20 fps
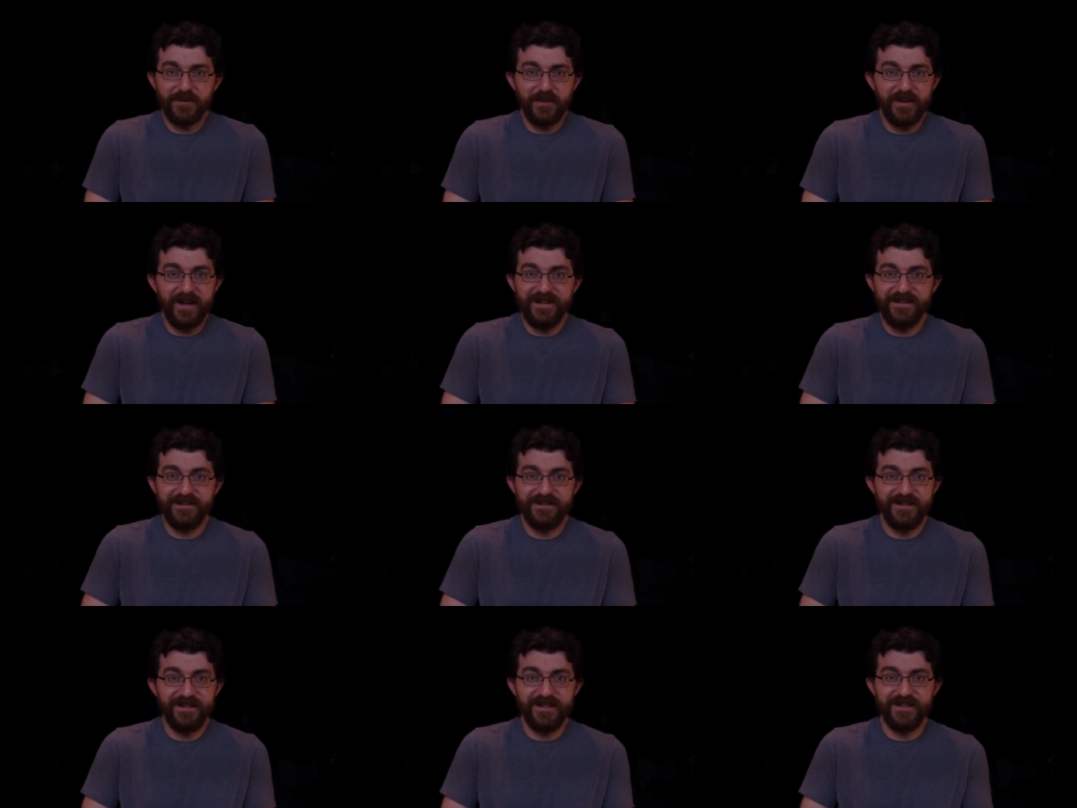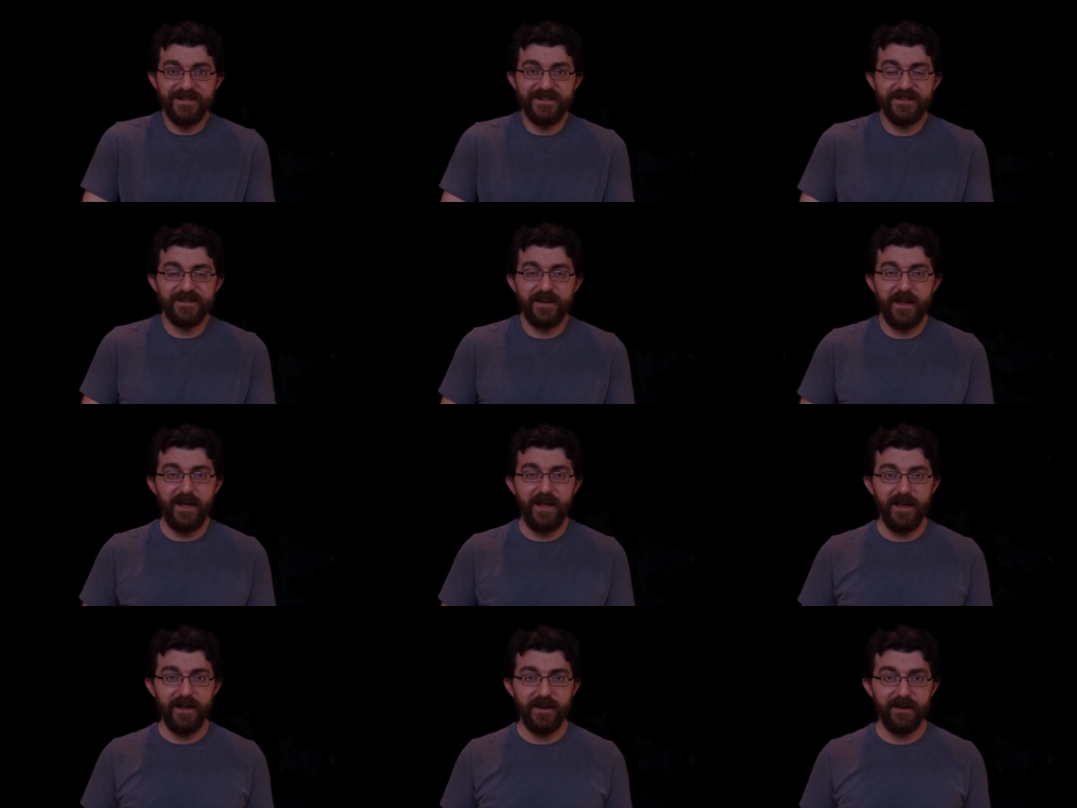what I did
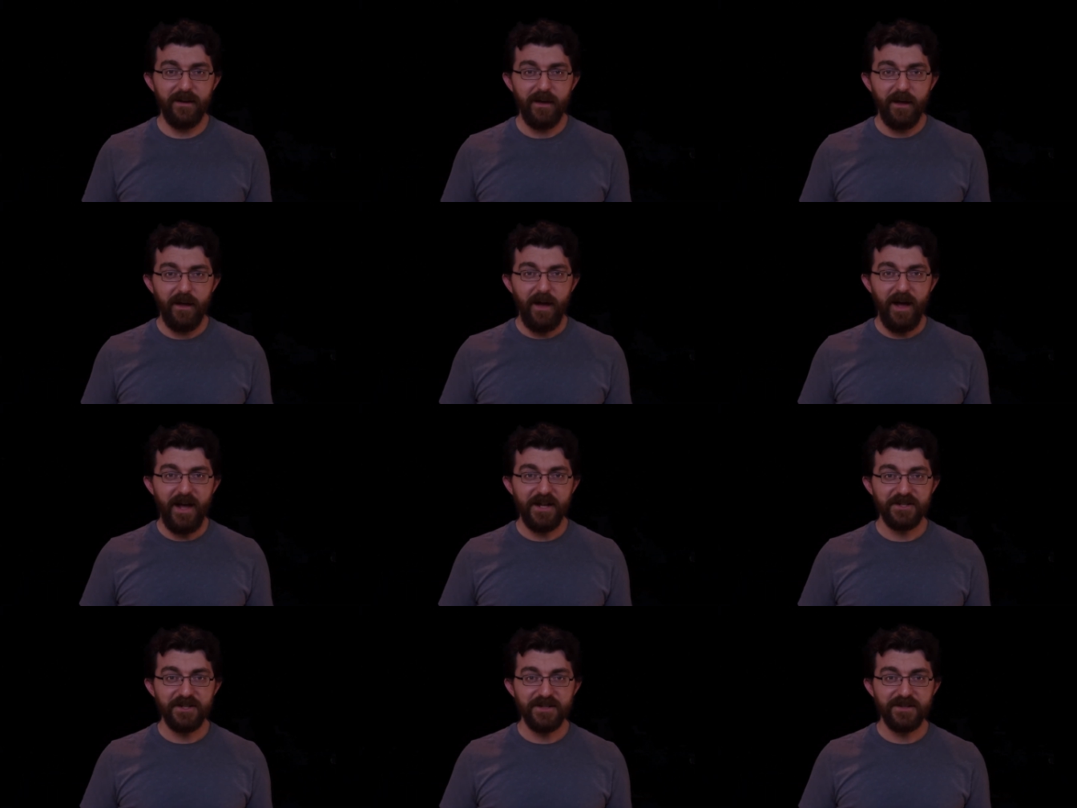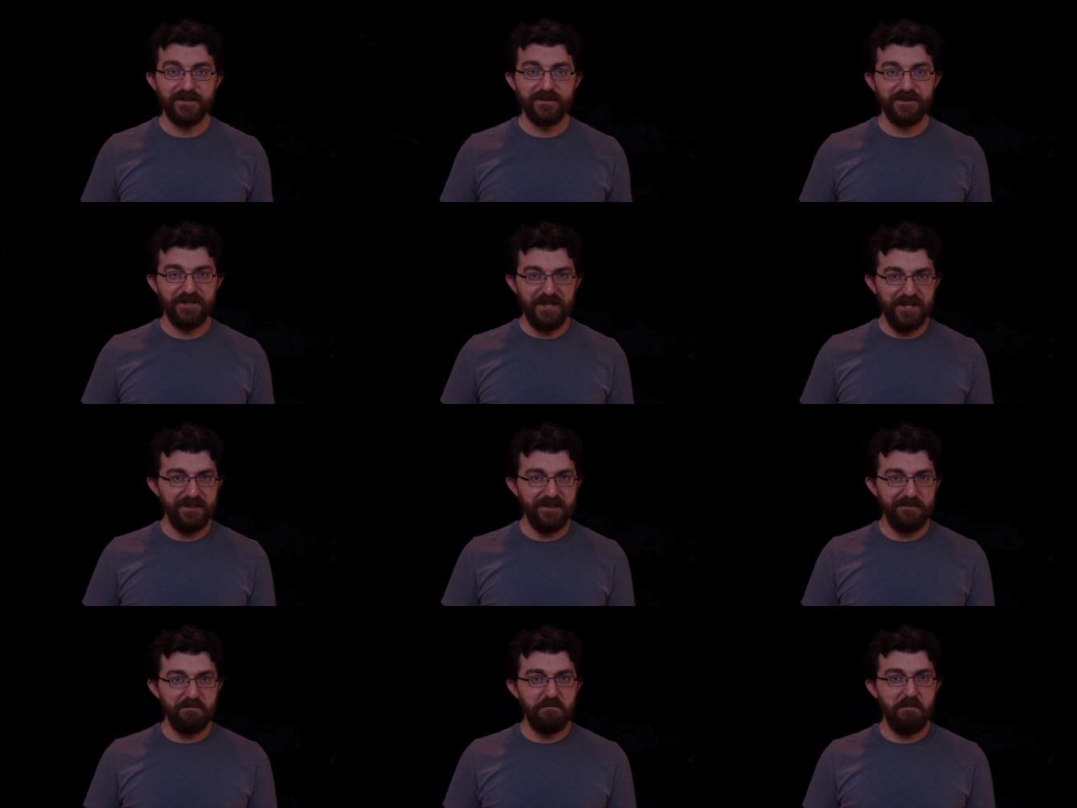say, and I just
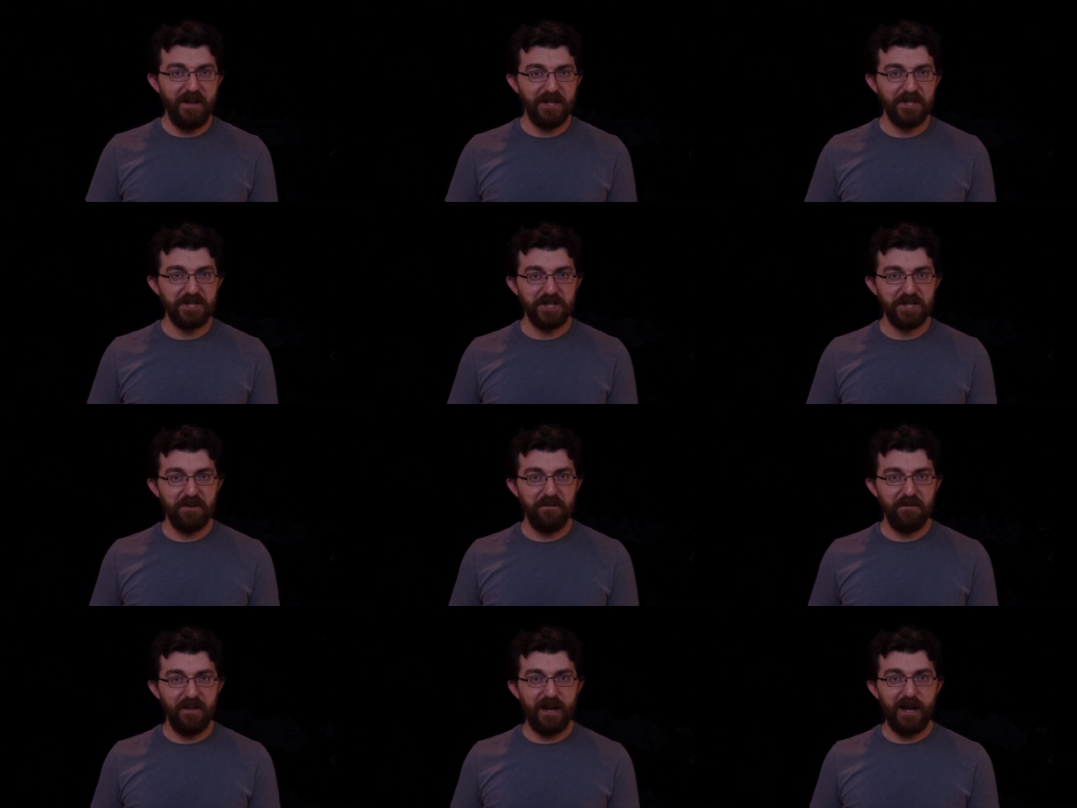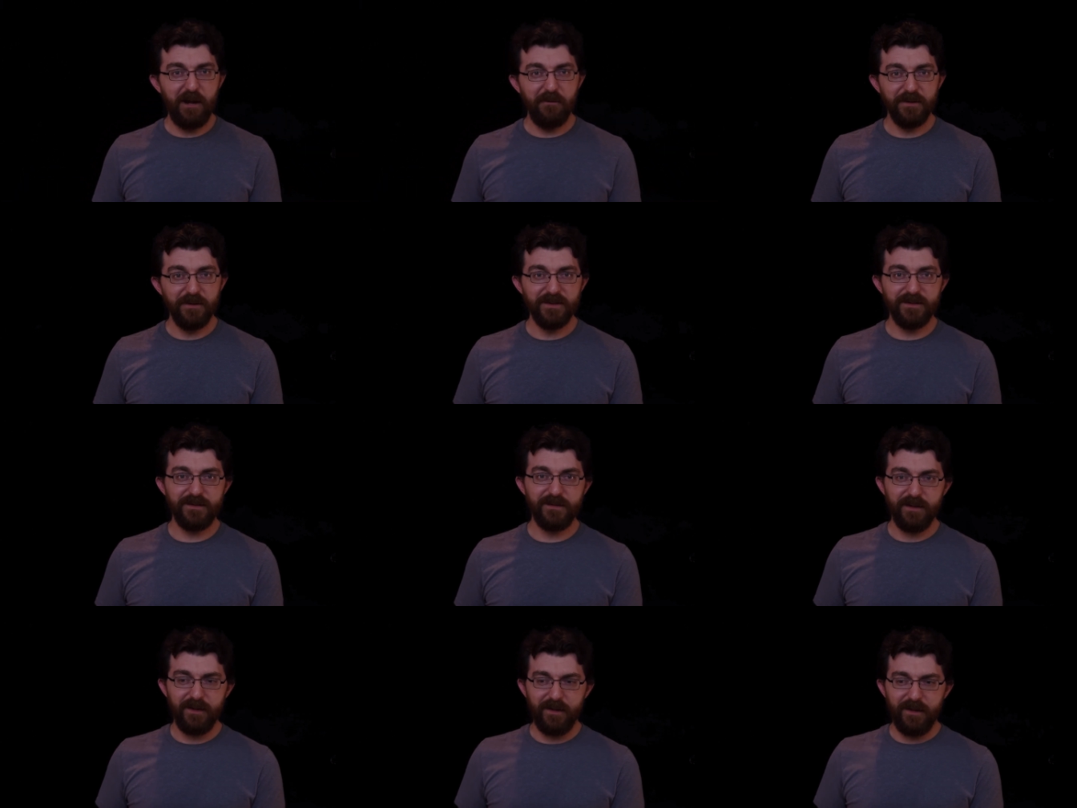didn't mention that I
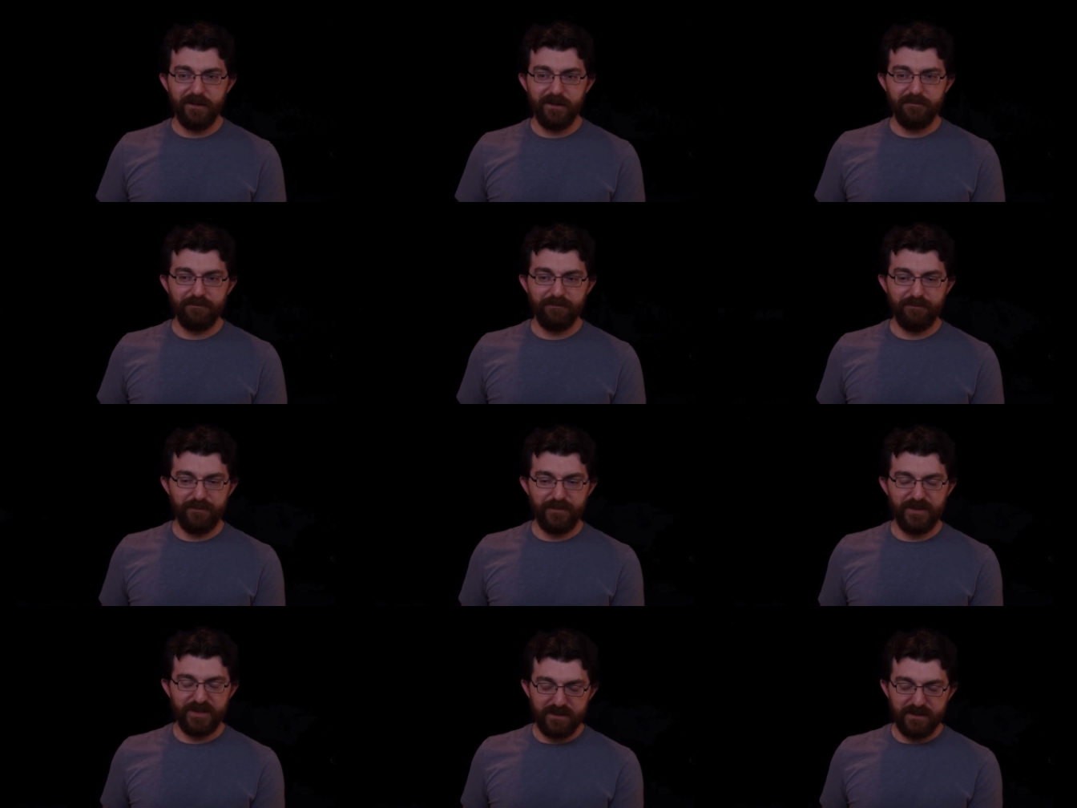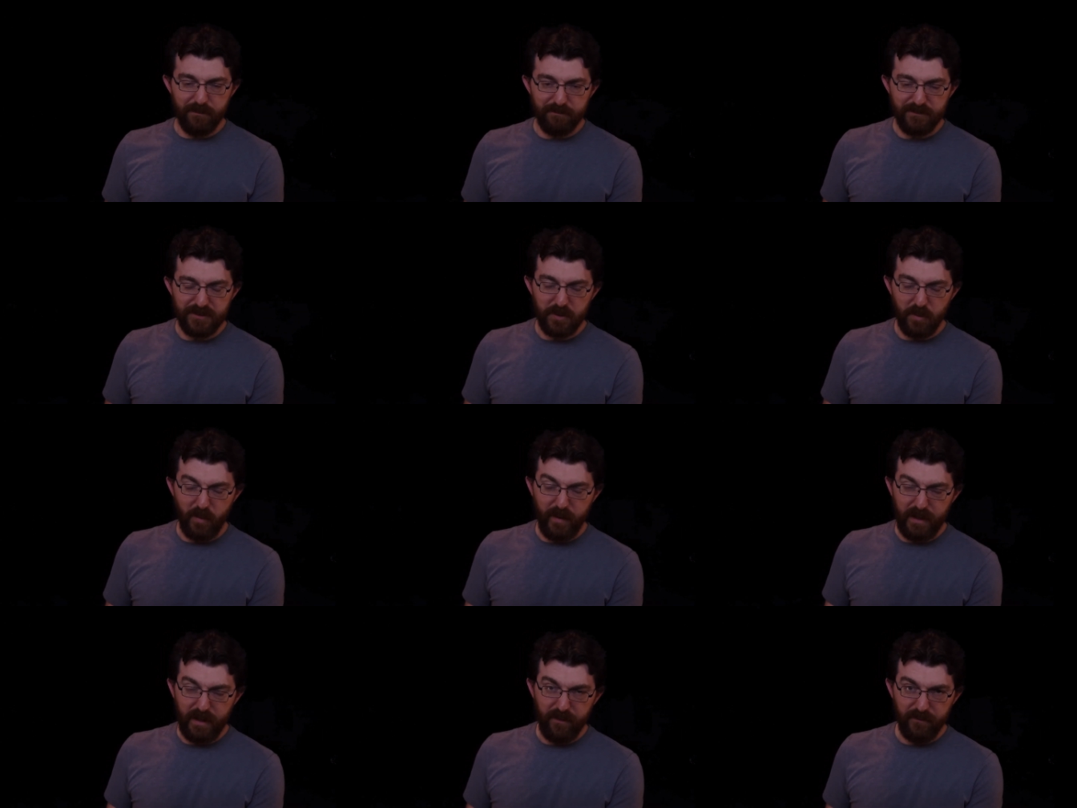was
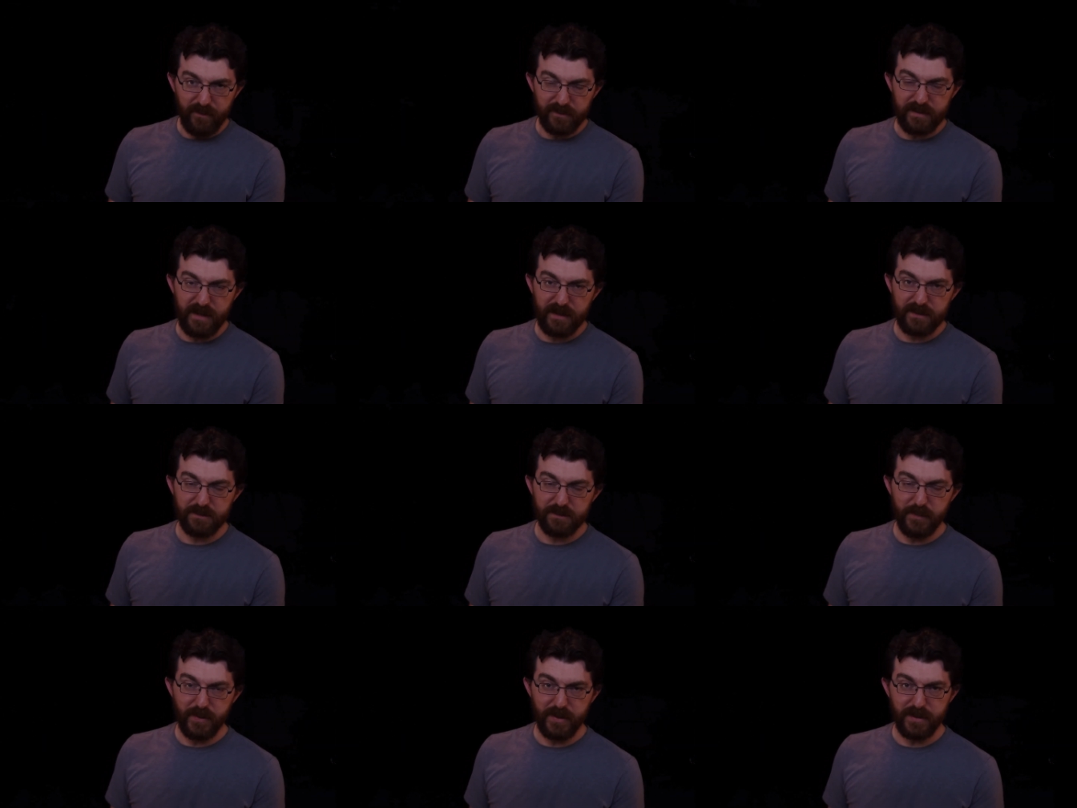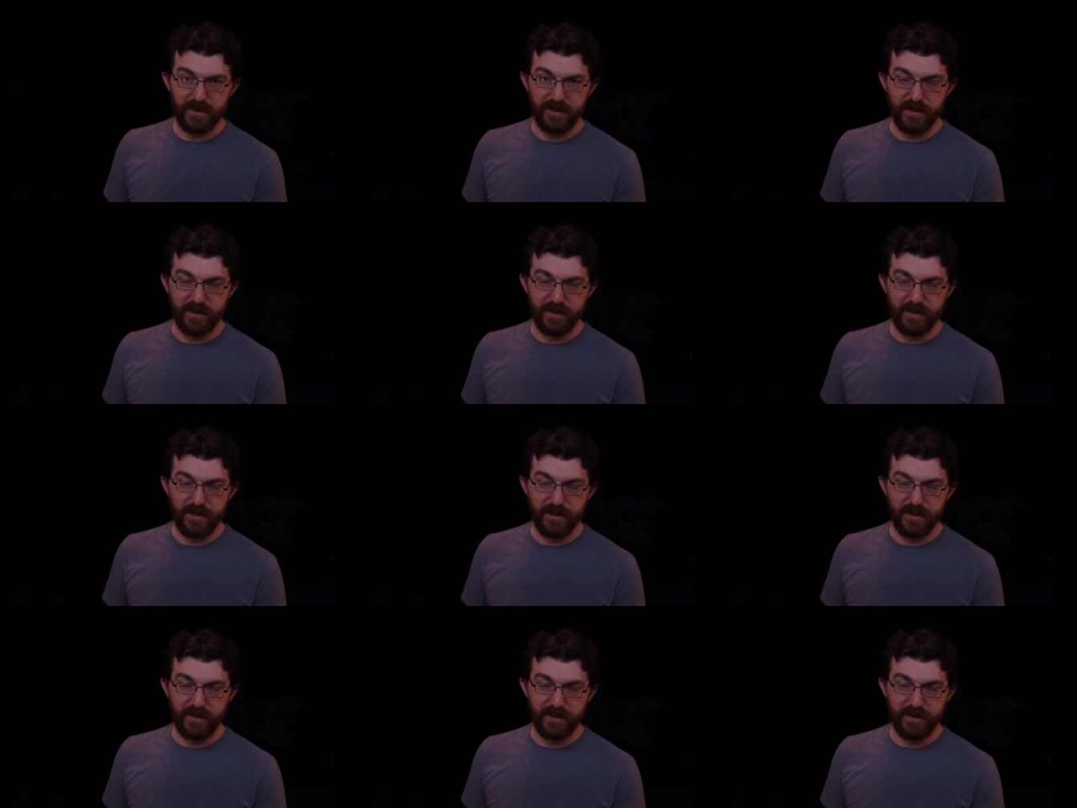subtweeting the textbook.